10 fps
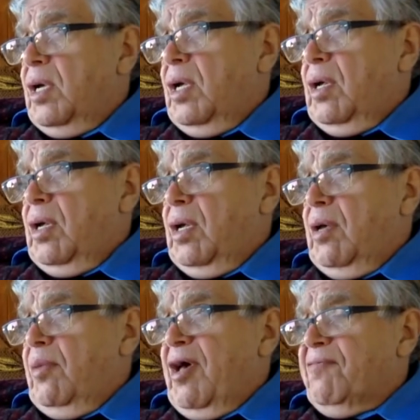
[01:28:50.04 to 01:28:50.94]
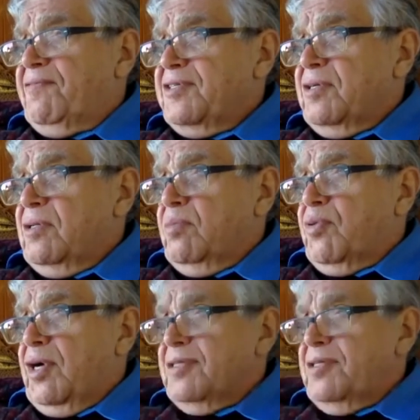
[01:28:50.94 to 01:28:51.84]
uh, about physical
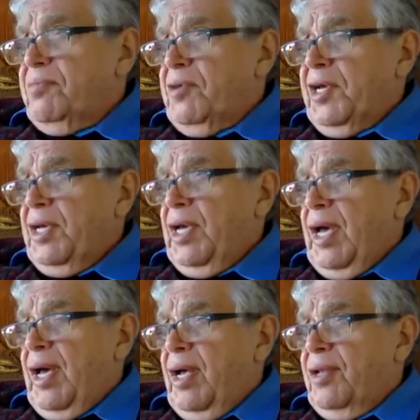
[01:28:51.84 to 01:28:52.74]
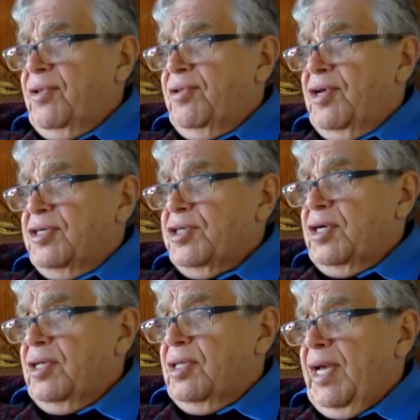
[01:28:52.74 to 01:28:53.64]
proximity and the
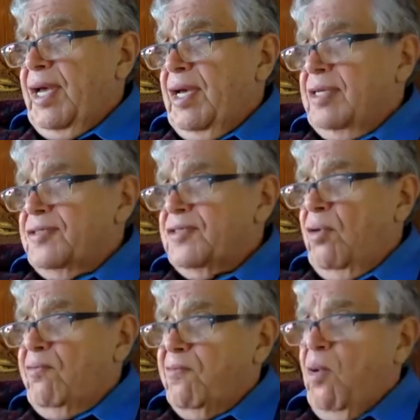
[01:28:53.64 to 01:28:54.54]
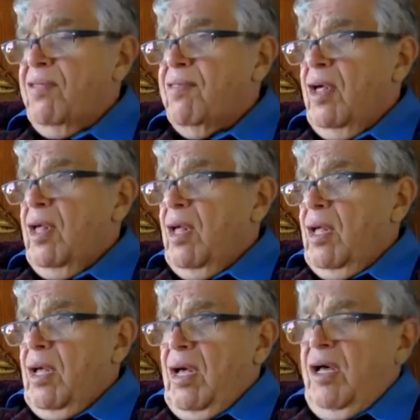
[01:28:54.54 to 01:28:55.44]
digital and so forth.
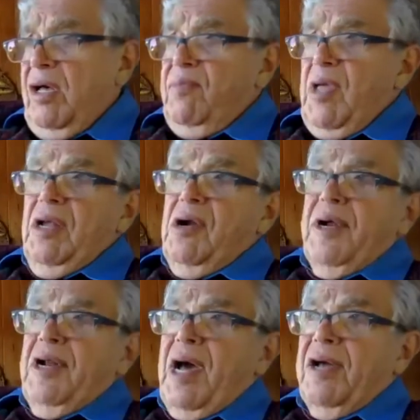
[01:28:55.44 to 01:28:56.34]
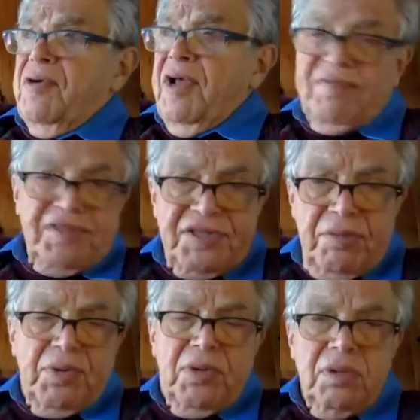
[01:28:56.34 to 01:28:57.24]
Um, you know, I, I don't have a
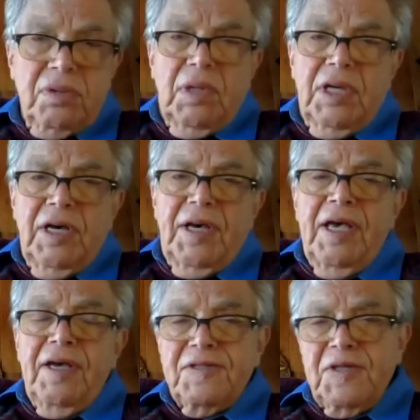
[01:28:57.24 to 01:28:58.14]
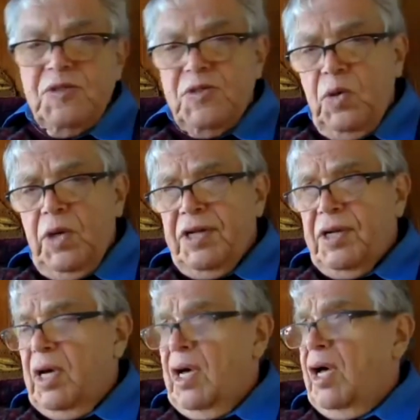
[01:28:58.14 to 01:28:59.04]
simple uh, answer to it,
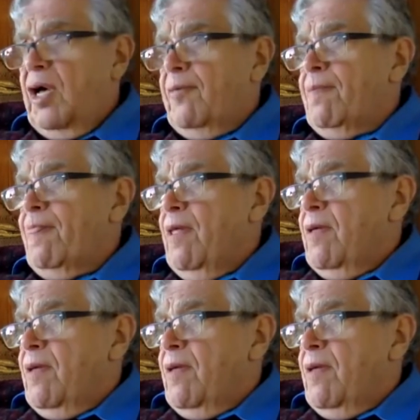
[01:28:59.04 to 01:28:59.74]
um,